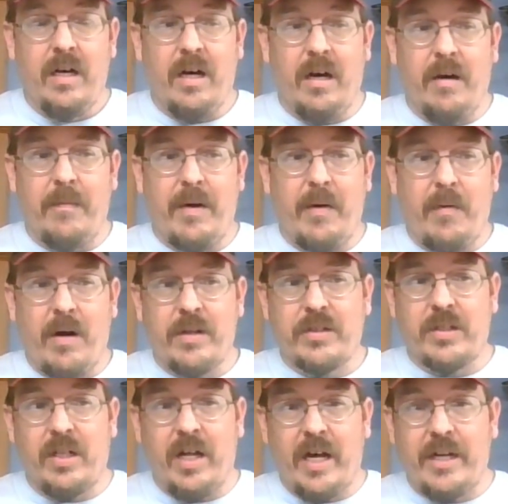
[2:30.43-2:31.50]
I
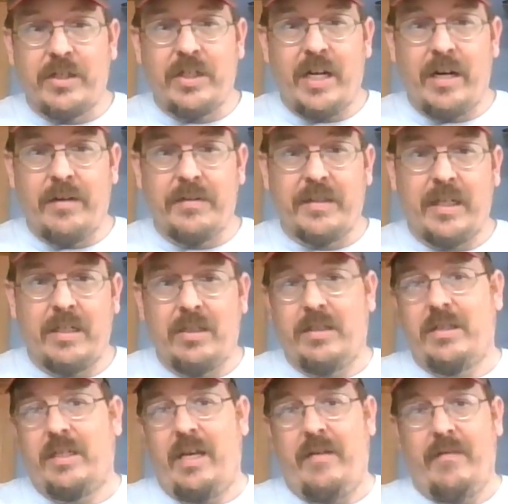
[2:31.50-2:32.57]
watched a lot of channels that
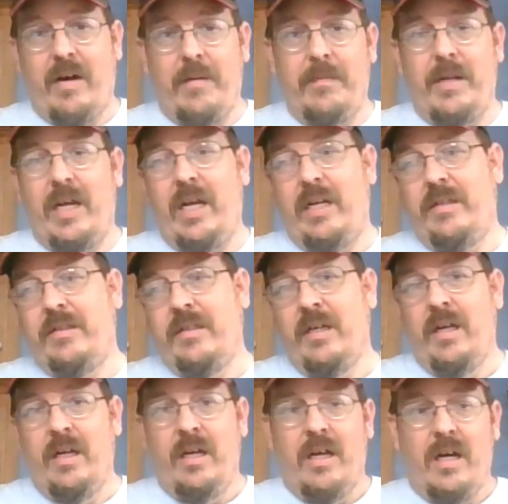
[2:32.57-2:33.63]
just gave updates.
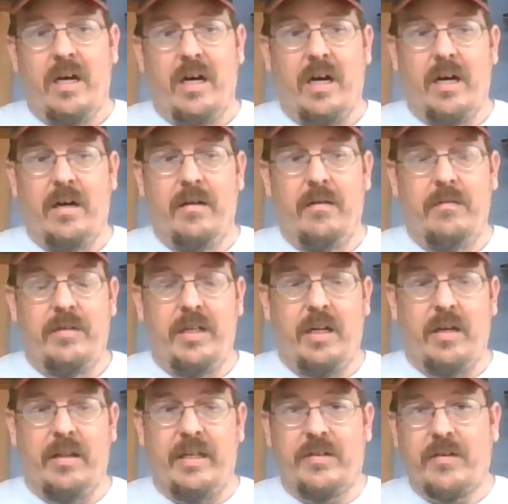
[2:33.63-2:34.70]

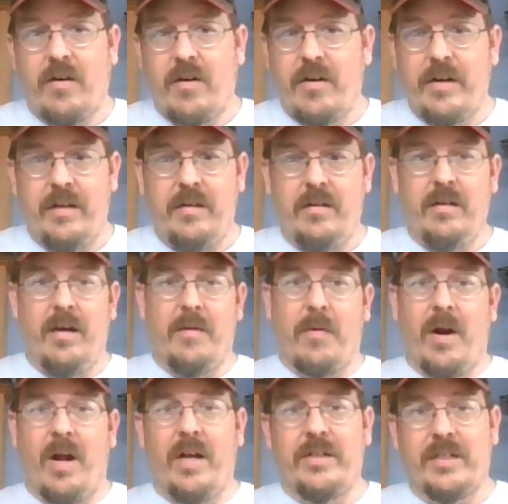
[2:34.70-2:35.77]
They started a
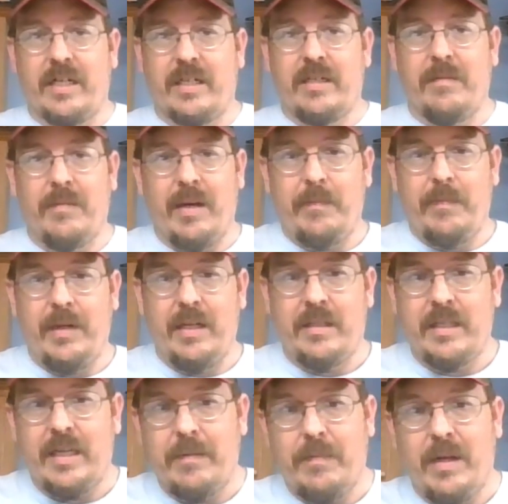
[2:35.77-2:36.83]
project that might be a
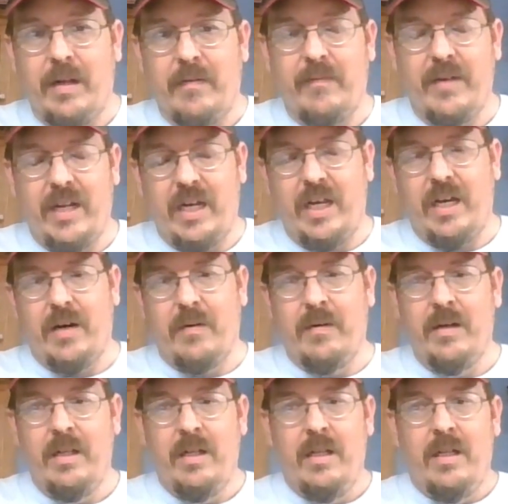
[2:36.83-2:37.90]
10-minute video,
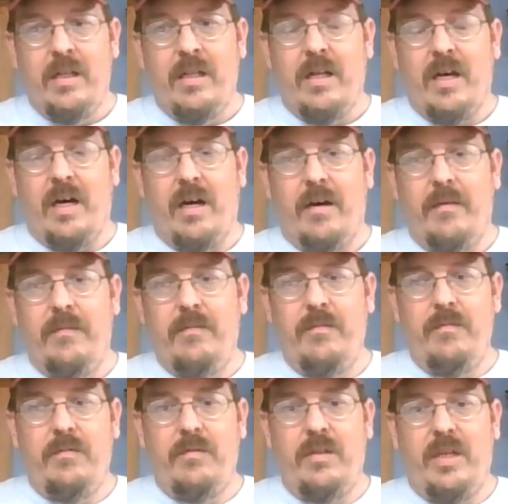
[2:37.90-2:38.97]
uh,
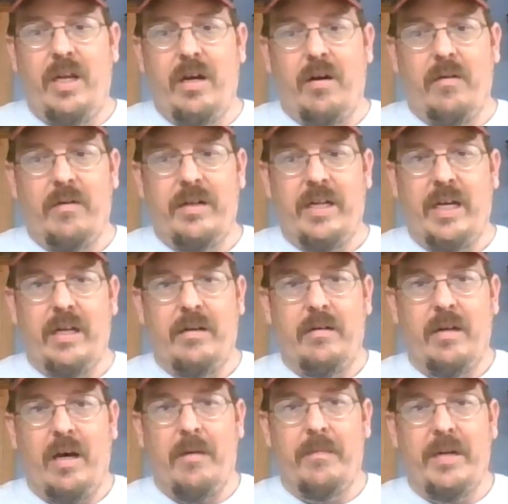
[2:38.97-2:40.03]
and
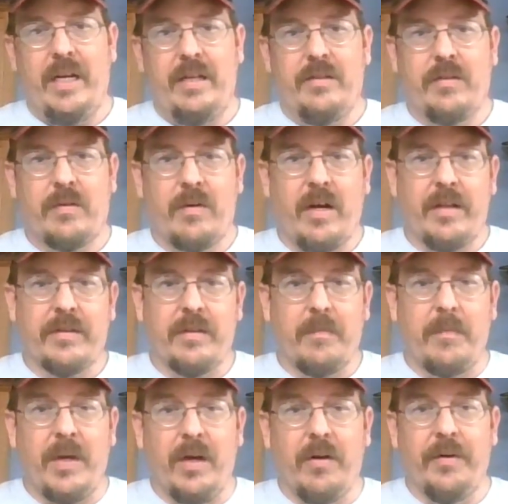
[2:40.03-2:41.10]
then updates throughout the
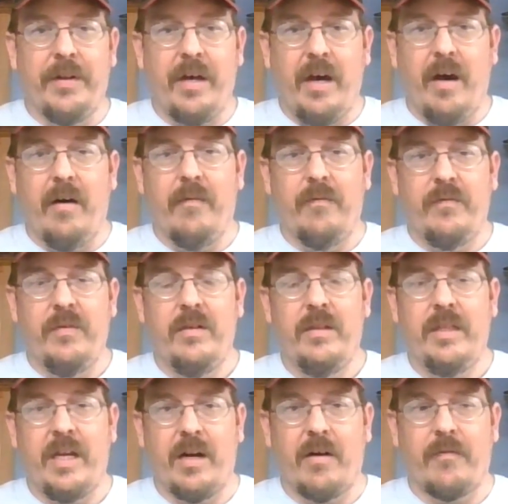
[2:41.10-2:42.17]
build of
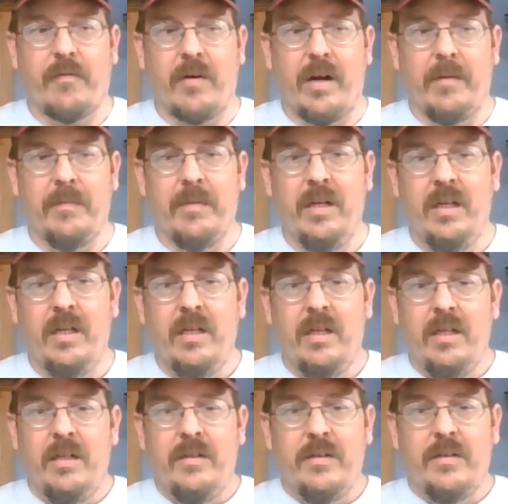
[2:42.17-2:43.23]
the airframe.
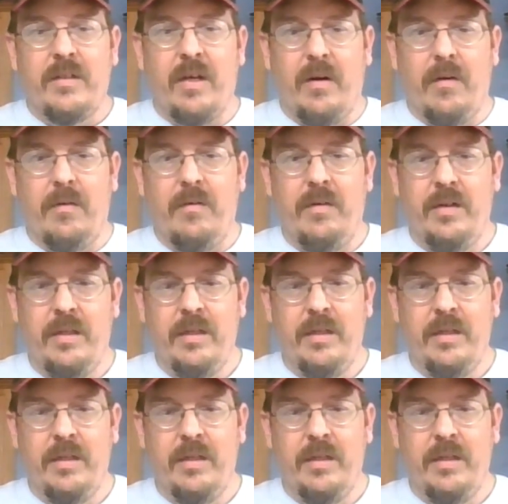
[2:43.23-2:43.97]
So,